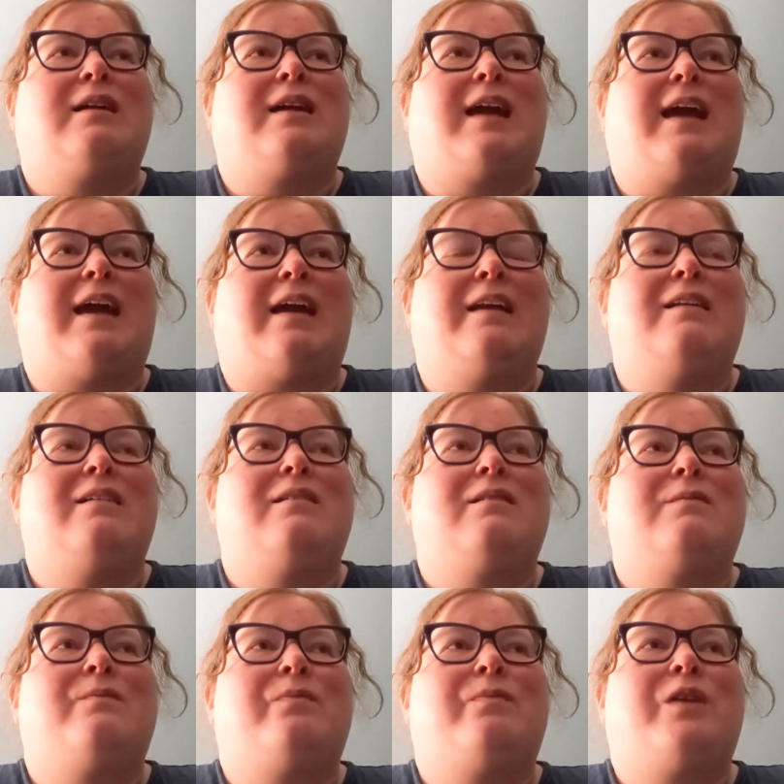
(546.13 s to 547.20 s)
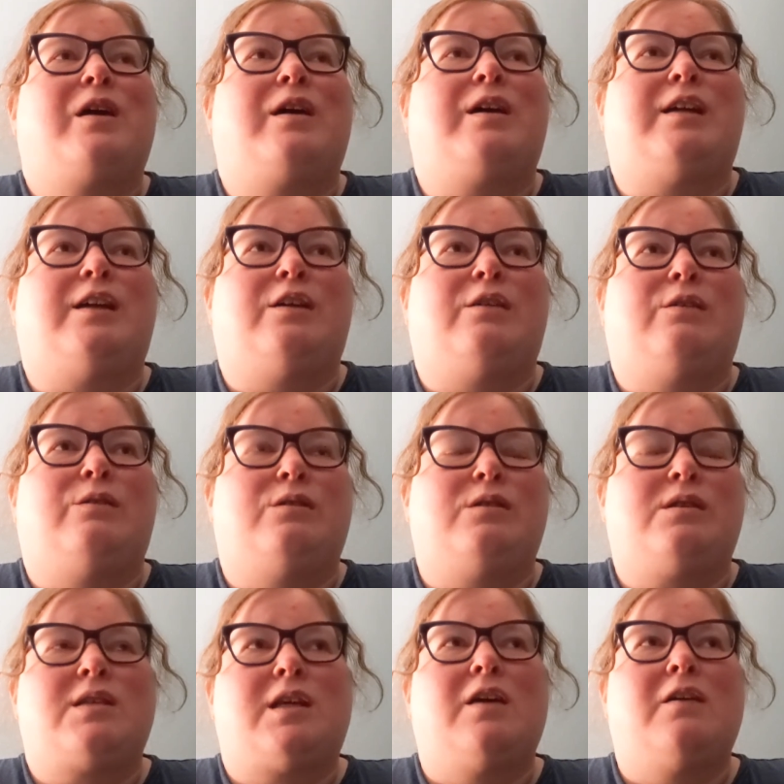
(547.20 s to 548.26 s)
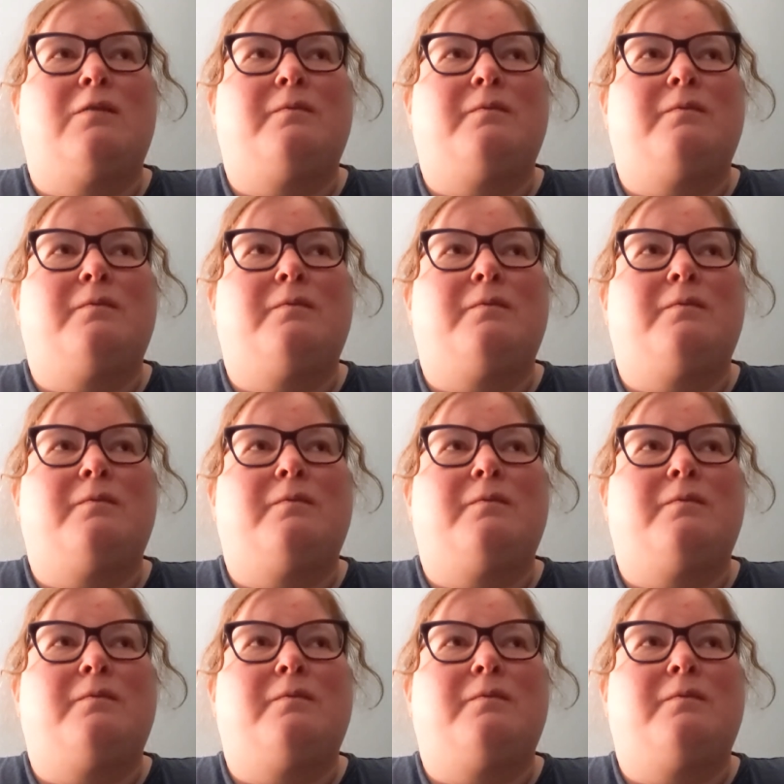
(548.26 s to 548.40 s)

get a used